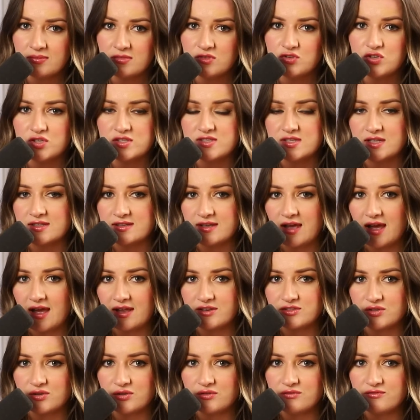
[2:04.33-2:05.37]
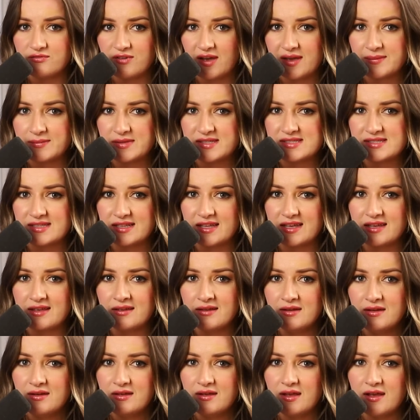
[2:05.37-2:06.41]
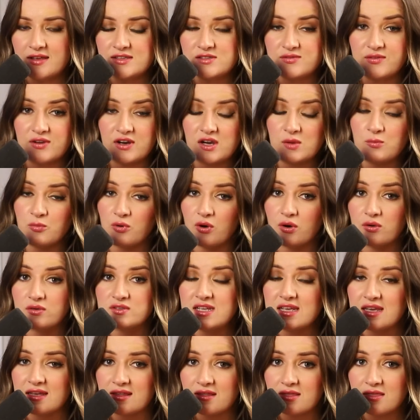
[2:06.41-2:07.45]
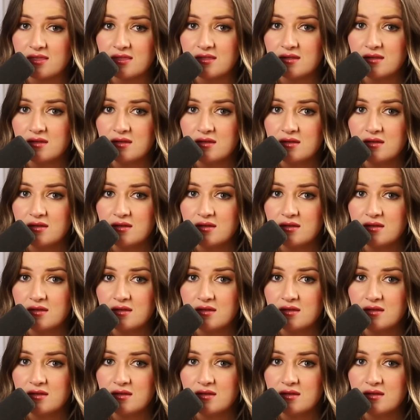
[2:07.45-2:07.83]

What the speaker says: Jacinda Ardern, famously, is very pro-death.